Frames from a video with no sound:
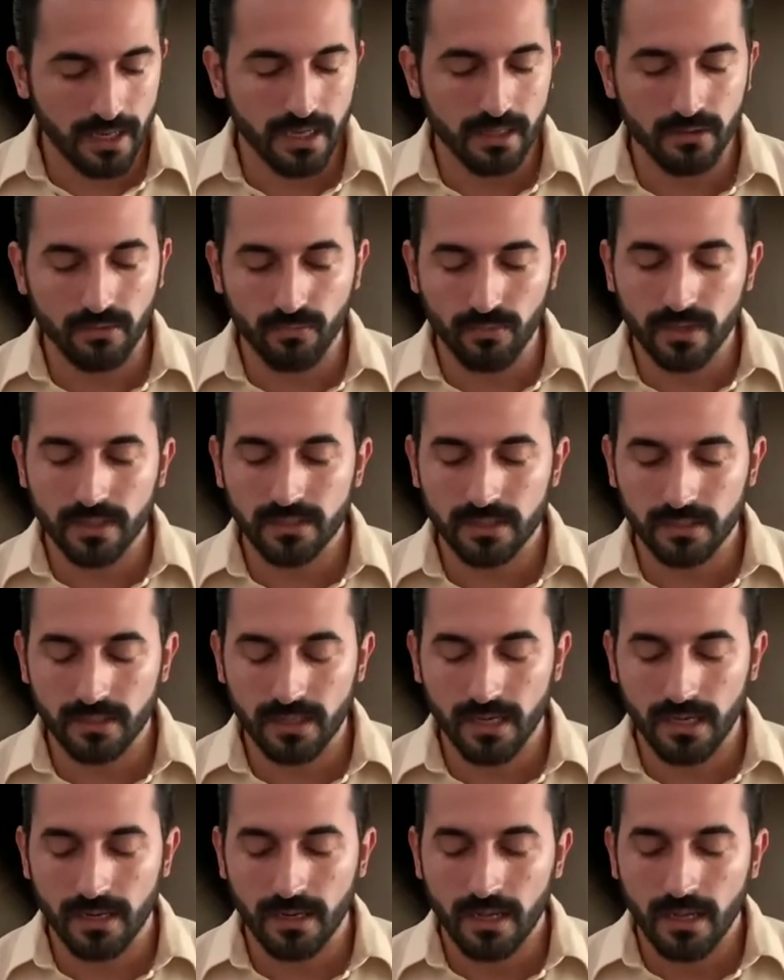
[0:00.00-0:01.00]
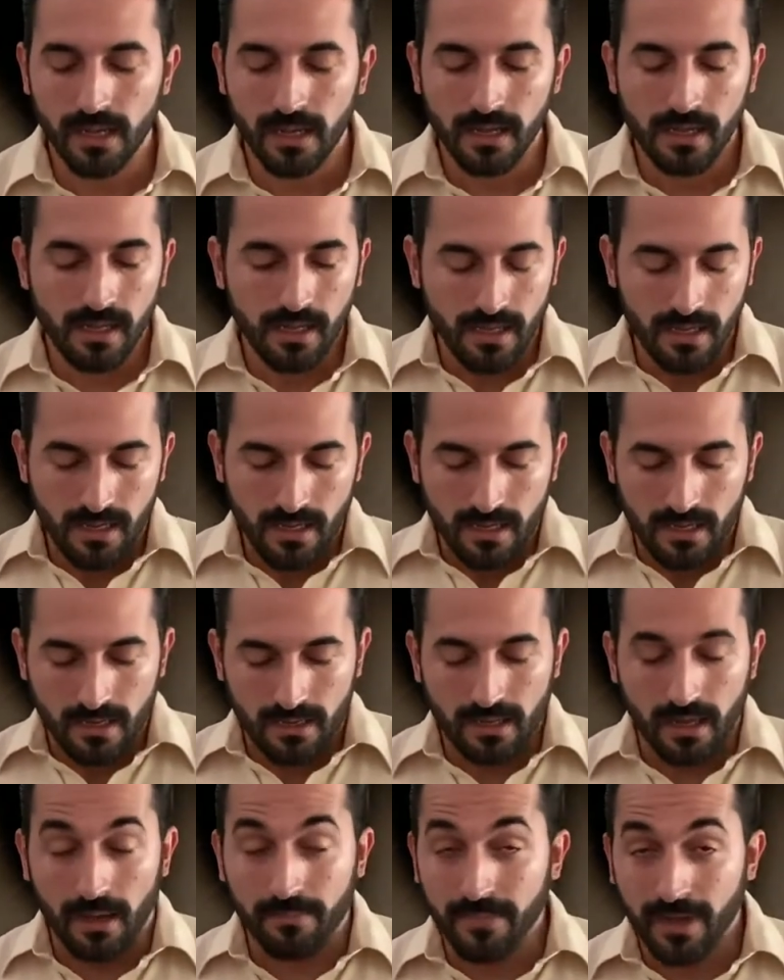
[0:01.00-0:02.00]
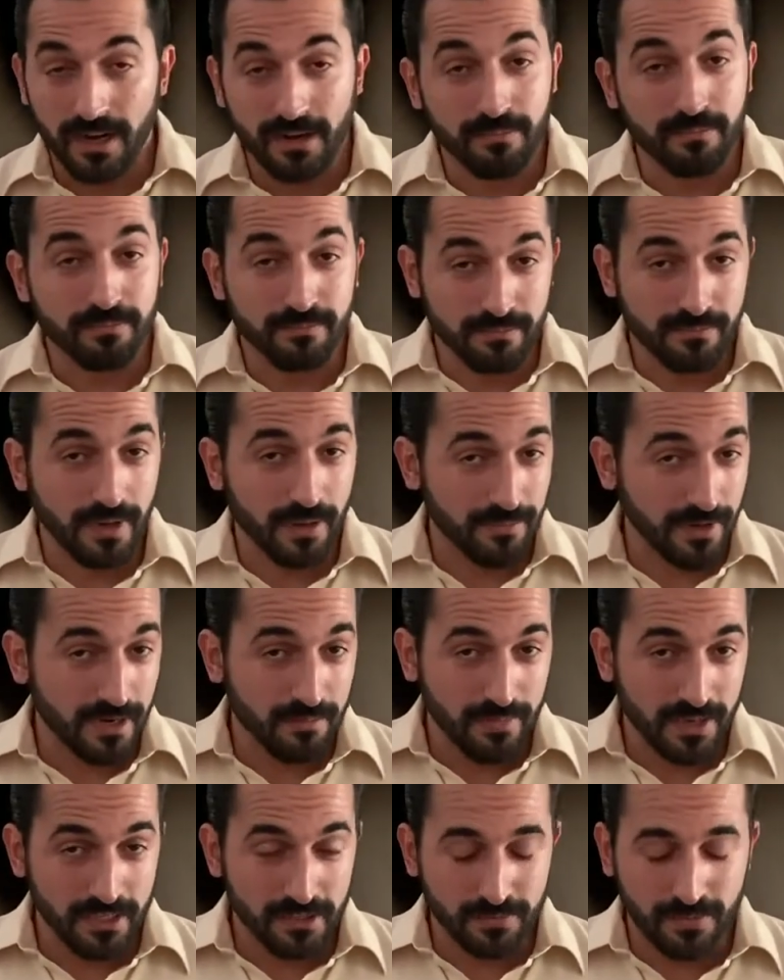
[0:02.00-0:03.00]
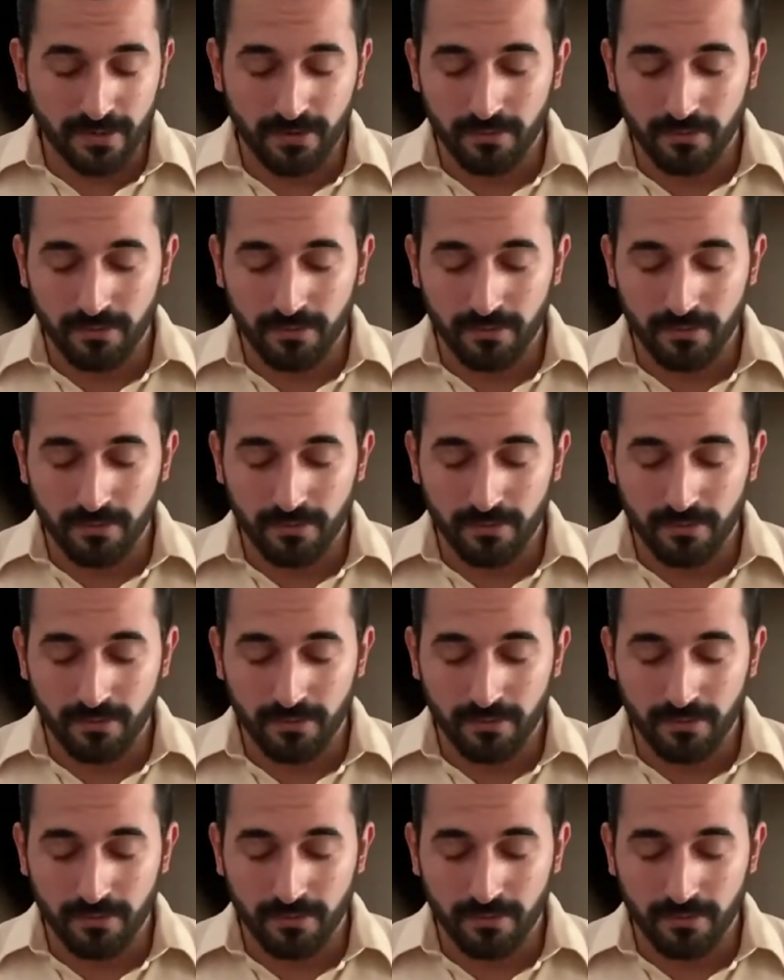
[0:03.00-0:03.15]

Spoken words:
And the reason that I'm not a bass player,